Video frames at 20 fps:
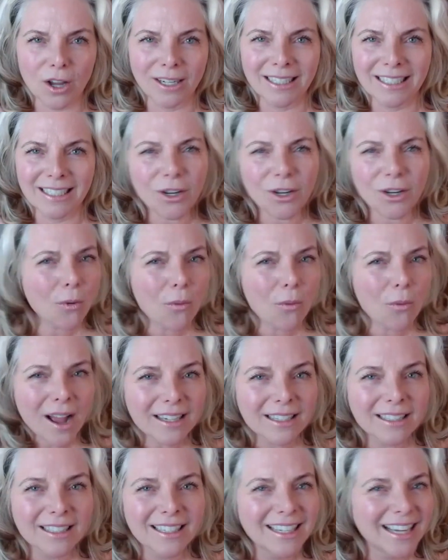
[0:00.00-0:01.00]
And you know
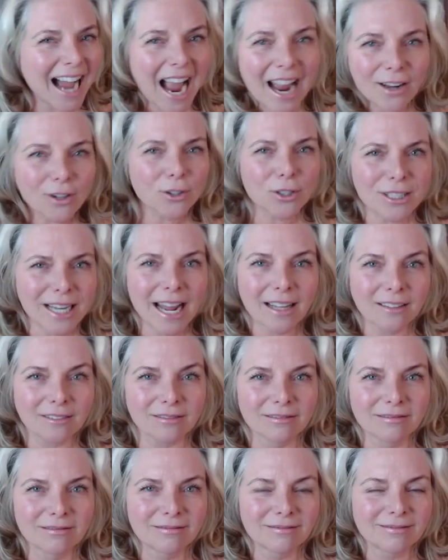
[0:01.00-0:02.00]
what? I understand.
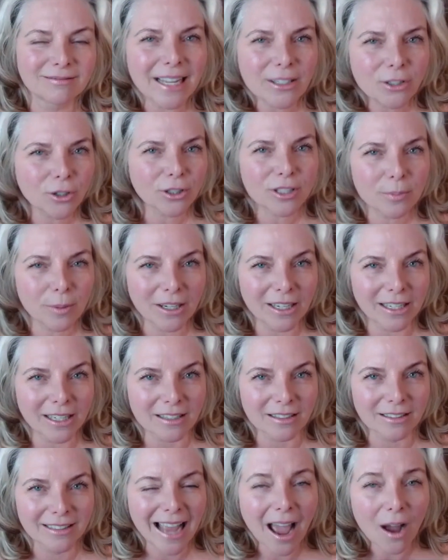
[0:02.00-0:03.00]
That's your experience.
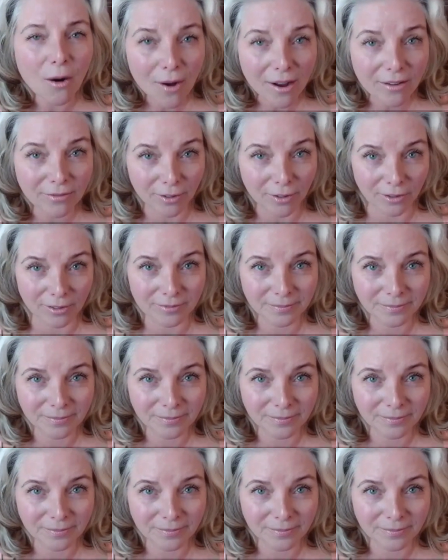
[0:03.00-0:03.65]
However,